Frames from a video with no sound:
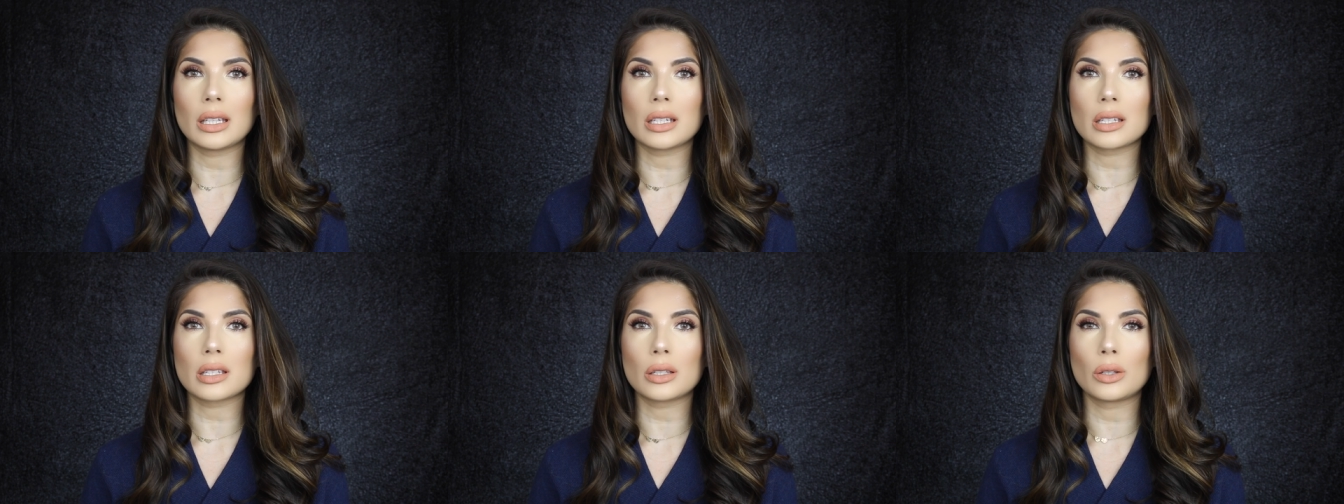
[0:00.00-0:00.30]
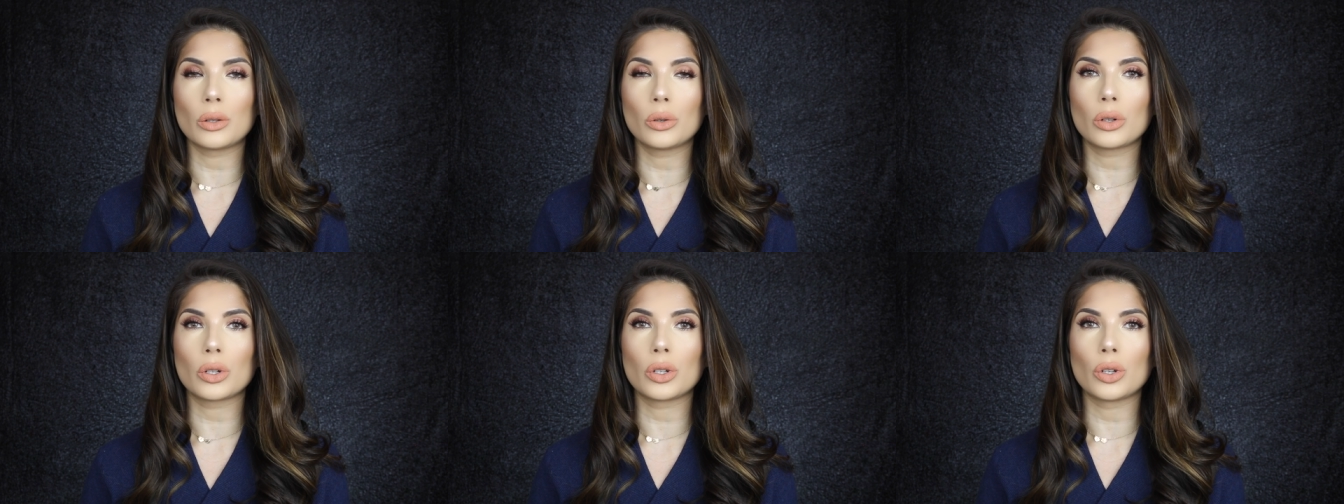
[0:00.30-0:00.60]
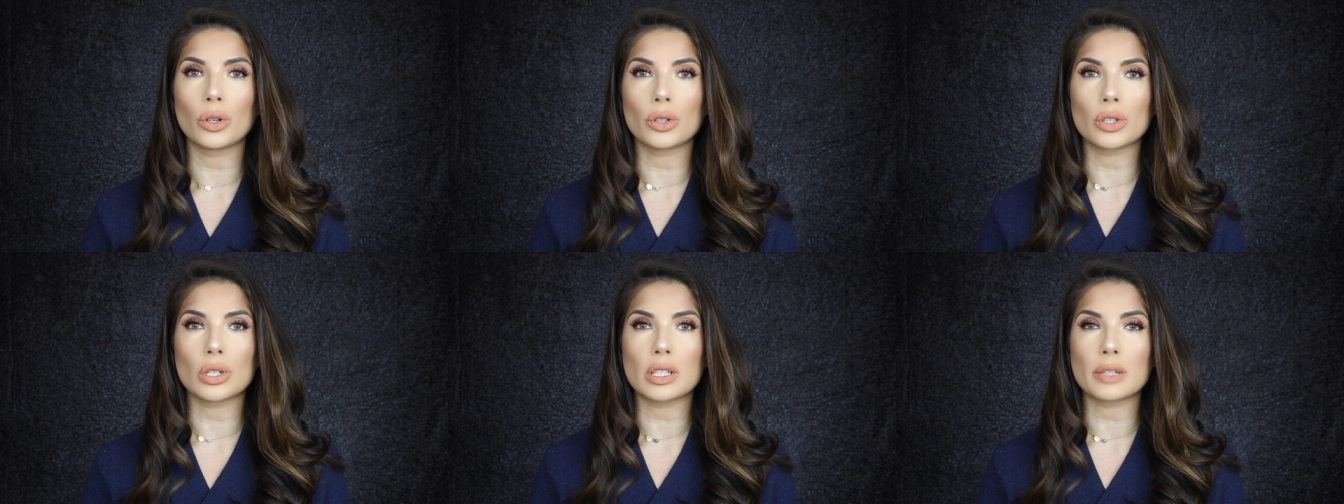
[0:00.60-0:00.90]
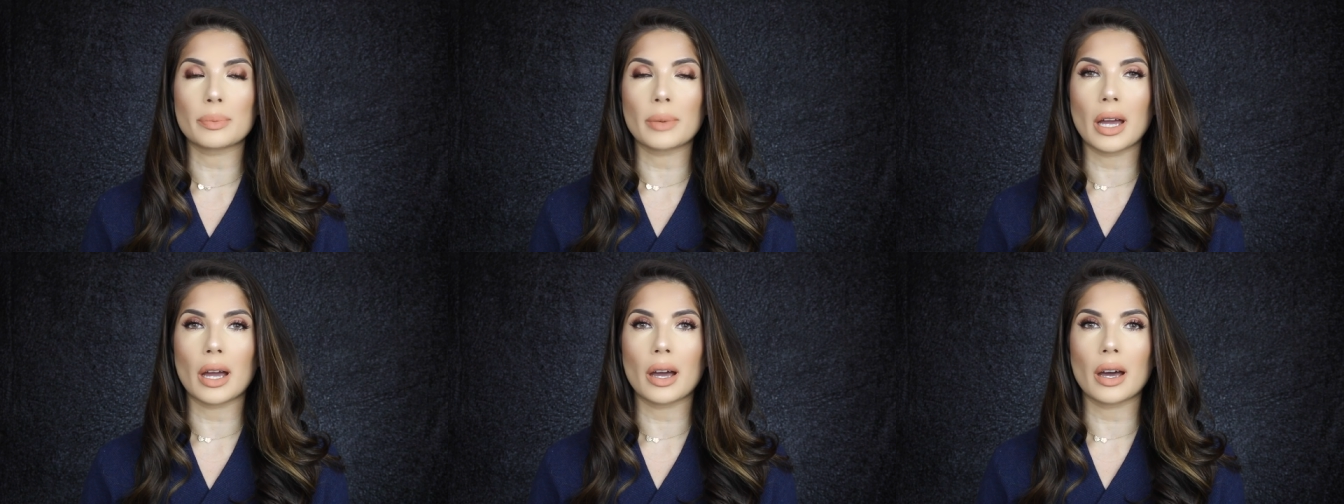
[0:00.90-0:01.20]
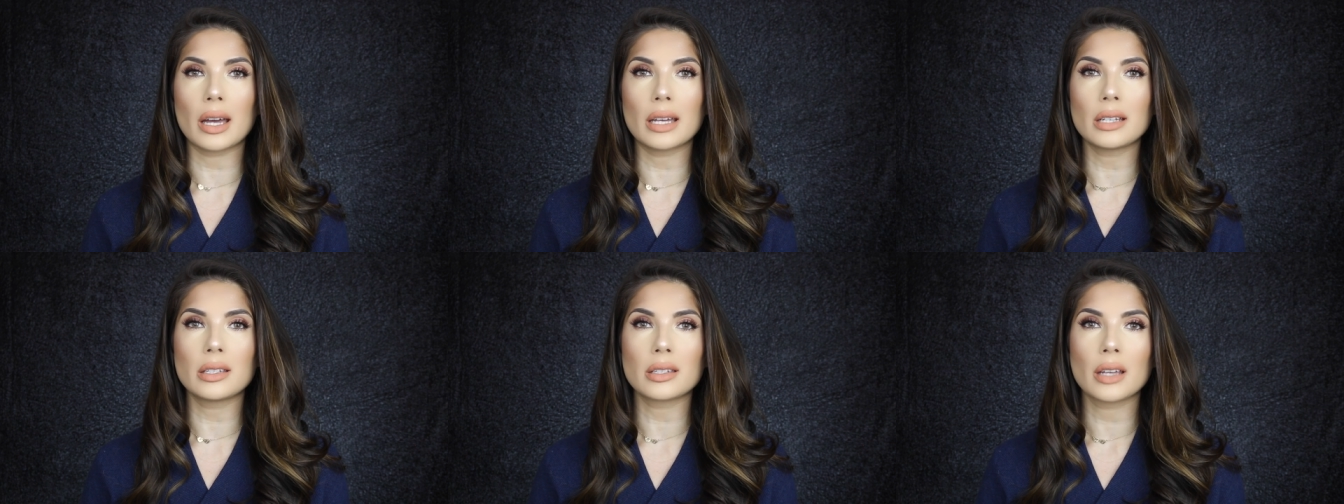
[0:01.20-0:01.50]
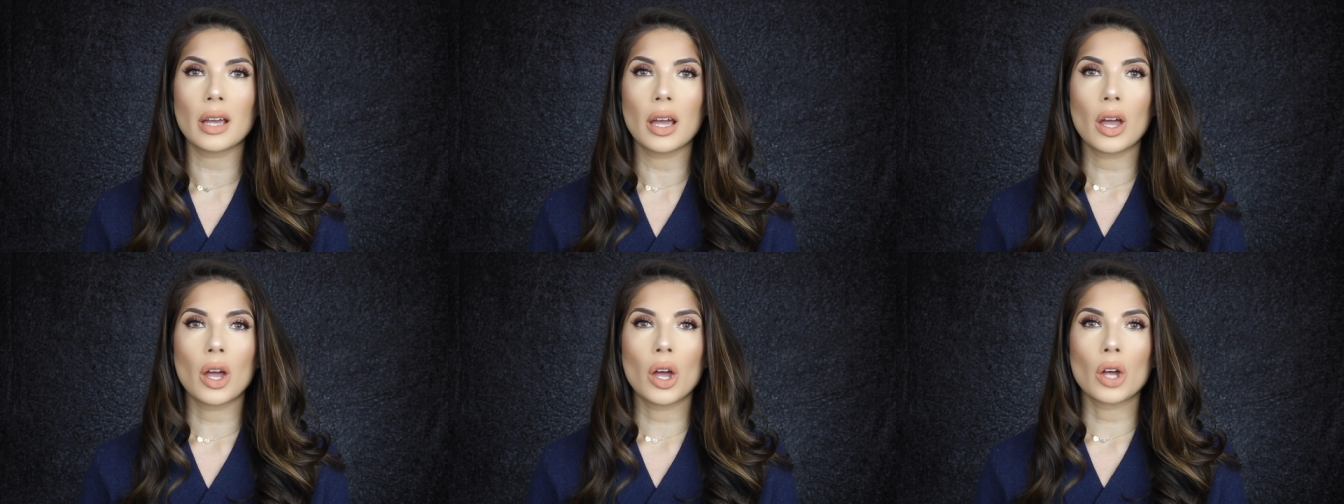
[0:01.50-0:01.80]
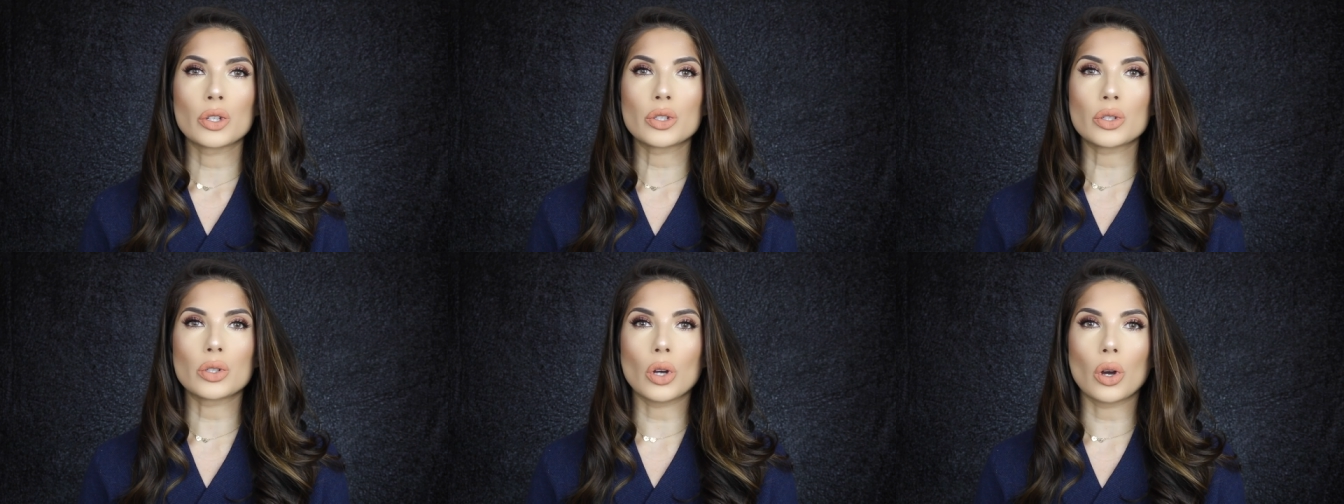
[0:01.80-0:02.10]
in this look, not just my eyes.
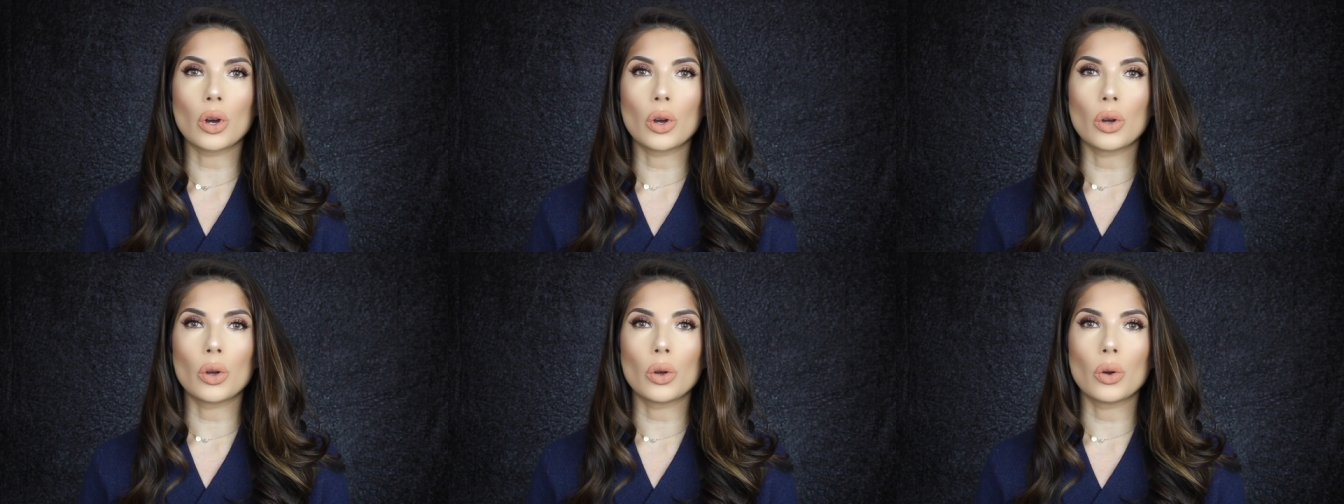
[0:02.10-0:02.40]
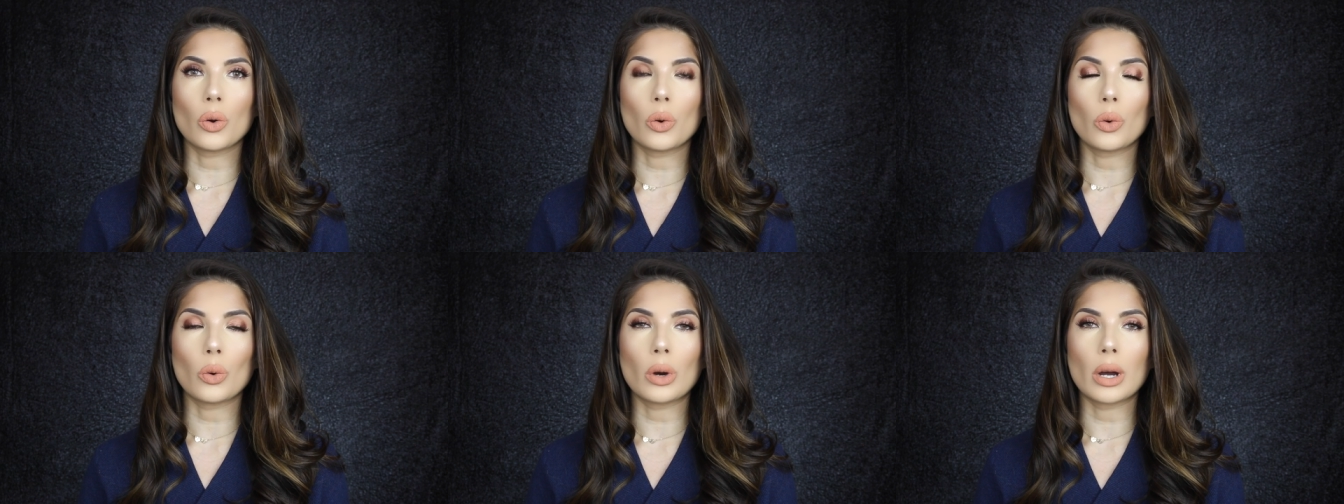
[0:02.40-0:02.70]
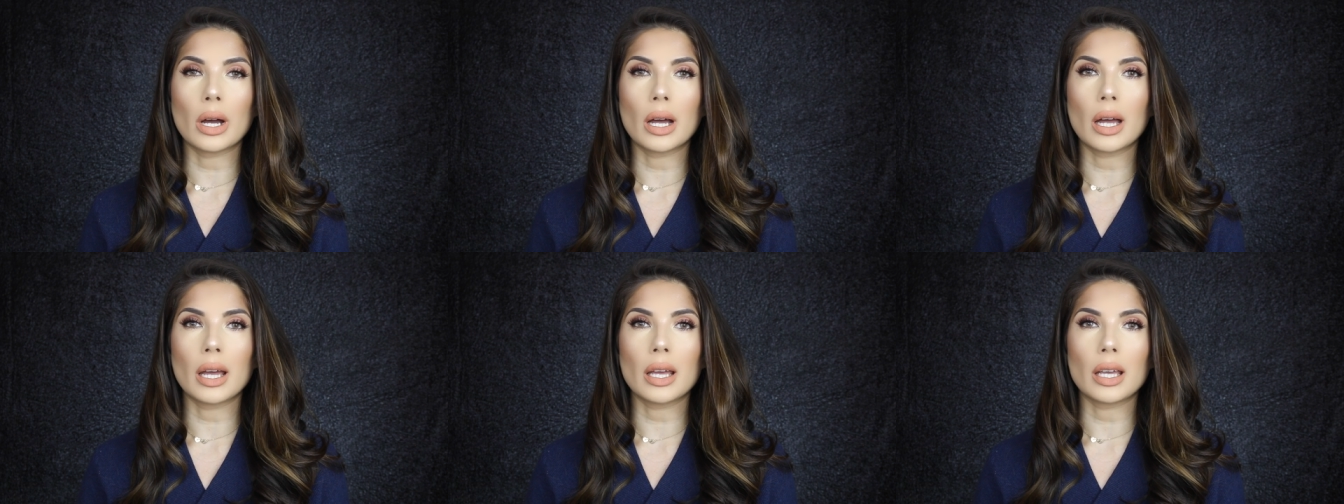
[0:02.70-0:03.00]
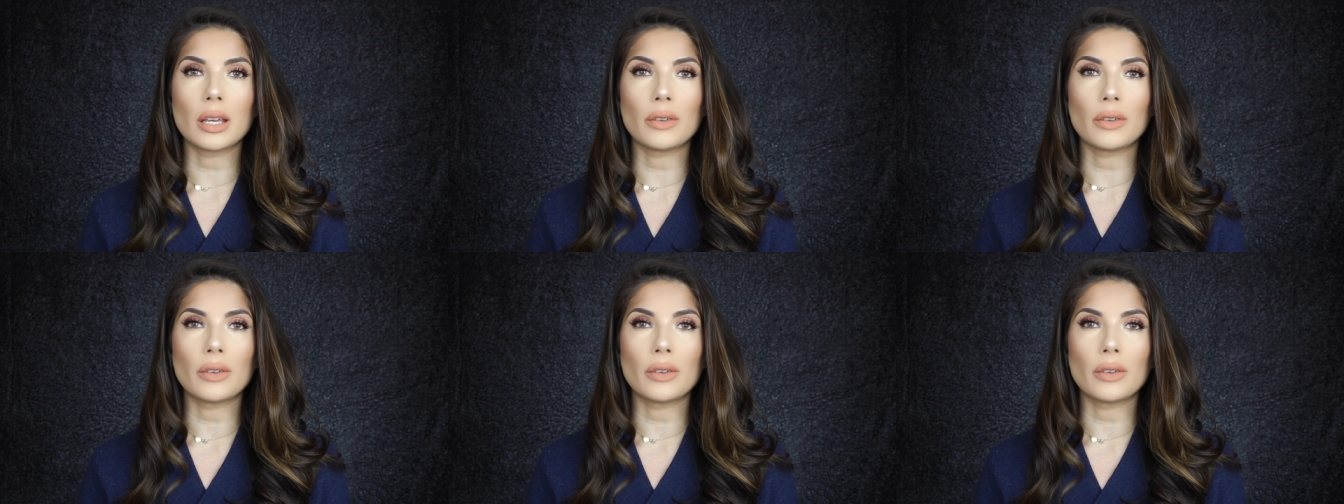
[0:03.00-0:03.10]
So